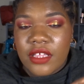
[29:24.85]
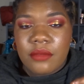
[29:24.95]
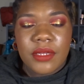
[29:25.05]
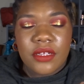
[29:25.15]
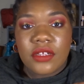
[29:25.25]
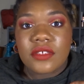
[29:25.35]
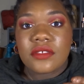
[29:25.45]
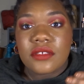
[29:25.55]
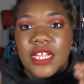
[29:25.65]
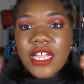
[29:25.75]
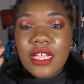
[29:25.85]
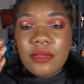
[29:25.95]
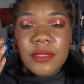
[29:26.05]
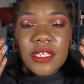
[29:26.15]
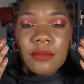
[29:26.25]
because I
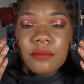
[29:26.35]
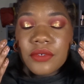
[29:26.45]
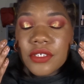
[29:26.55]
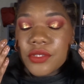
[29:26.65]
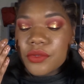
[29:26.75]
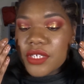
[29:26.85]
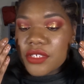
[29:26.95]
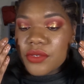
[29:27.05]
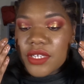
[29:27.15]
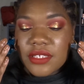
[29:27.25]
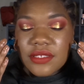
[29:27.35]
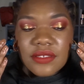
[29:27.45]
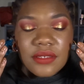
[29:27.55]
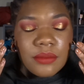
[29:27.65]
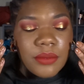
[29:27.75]
mean, I'm pretty sure that you can
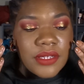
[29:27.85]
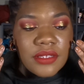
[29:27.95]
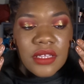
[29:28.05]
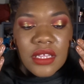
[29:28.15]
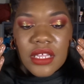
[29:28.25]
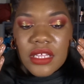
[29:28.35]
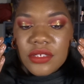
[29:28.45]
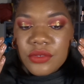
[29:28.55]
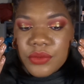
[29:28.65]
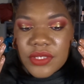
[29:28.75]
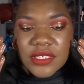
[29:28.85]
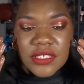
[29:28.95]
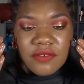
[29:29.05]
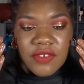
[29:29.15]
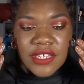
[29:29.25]
see, but
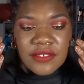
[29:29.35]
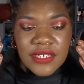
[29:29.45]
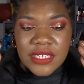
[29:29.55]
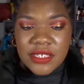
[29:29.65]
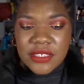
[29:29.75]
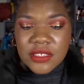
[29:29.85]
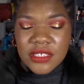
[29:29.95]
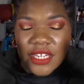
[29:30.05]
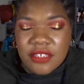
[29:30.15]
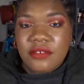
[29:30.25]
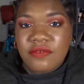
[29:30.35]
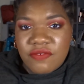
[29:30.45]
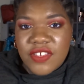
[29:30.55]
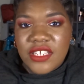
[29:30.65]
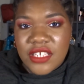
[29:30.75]
365 is kind of
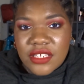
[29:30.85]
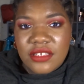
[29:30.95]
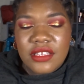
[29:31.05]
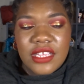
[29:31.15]
flaky.